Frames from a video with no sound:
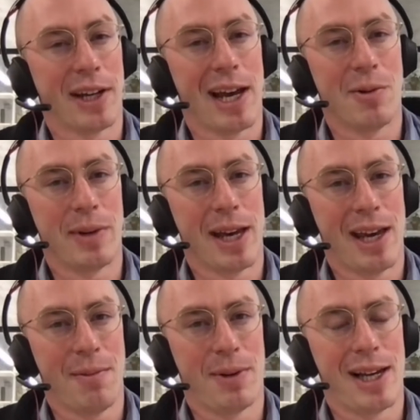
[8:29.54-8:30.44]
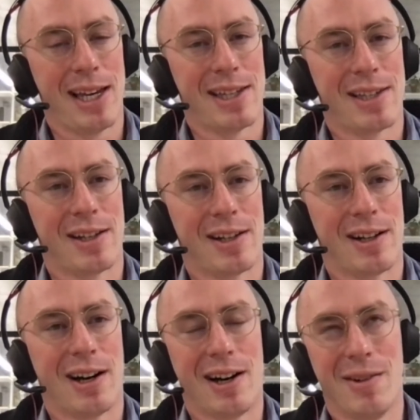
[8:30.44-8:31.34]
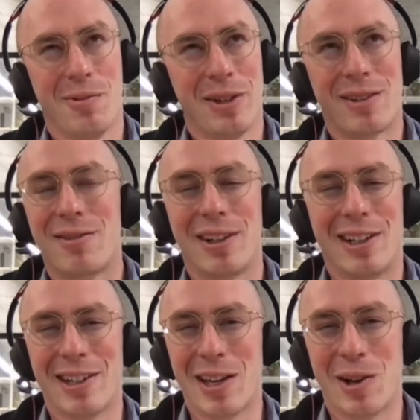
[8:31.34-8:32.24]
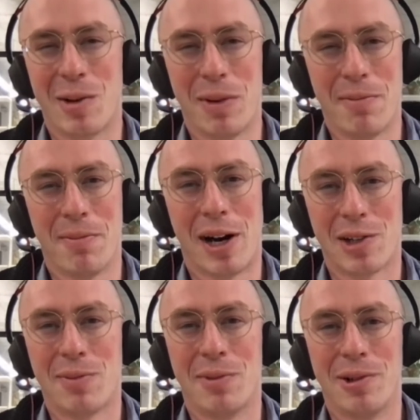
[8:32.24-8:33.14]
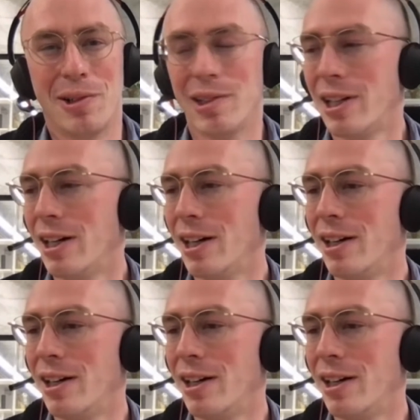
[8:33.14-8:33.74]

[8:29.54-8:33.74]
having an LPA in place, I would argue can be much more